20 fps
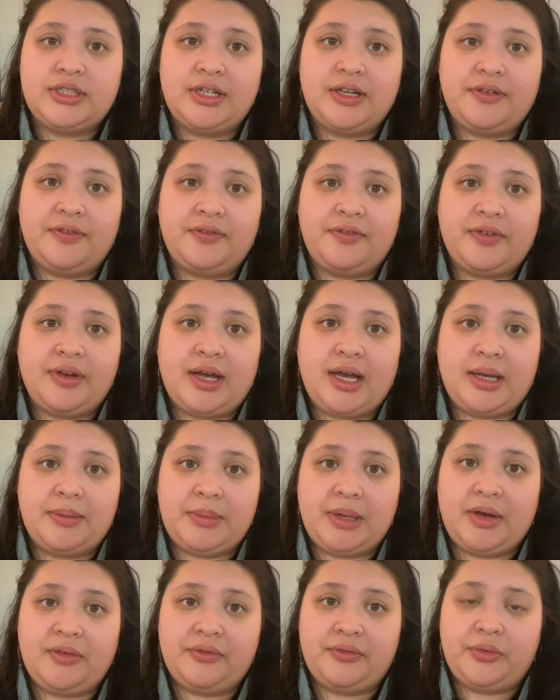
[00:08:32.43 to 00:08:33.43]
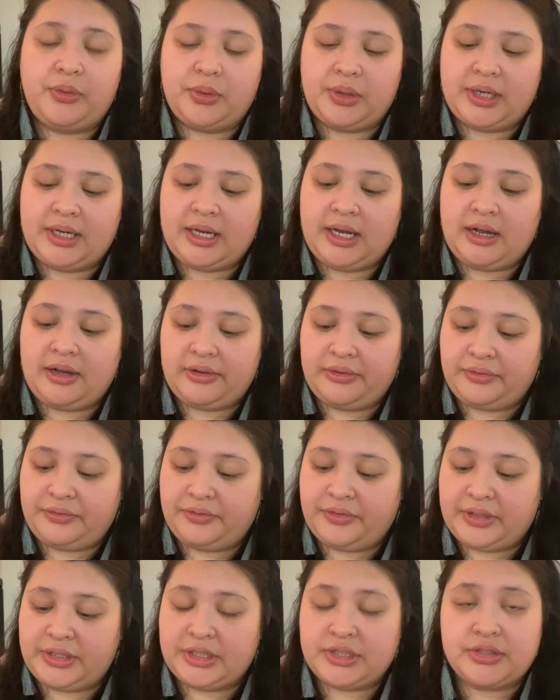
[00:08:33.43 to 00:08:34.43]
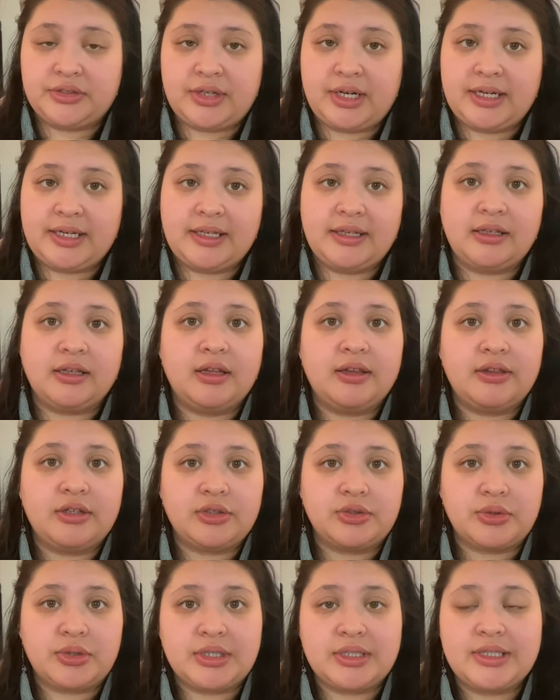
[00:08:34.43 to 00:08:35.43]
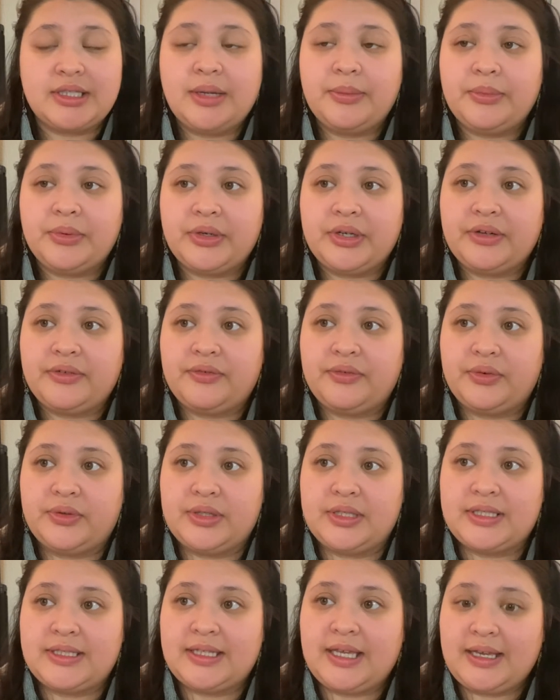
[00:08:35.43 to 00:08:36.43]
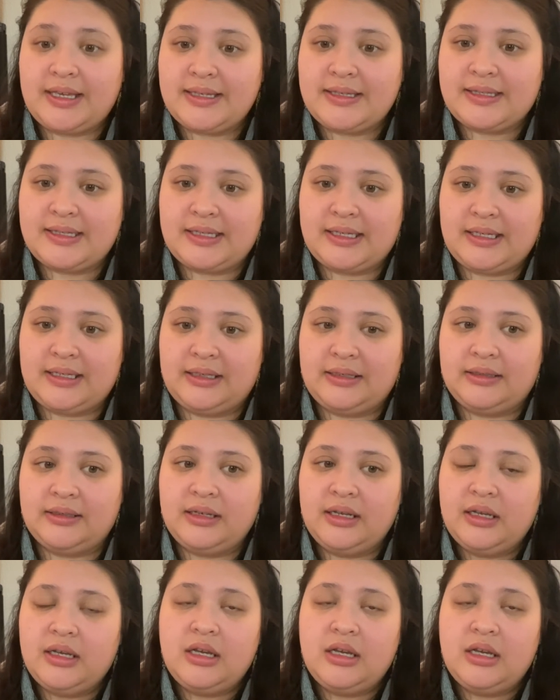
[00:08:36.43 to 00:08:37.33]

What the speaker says: if I'm up for it, I'll finish writing the short summary for the second scene.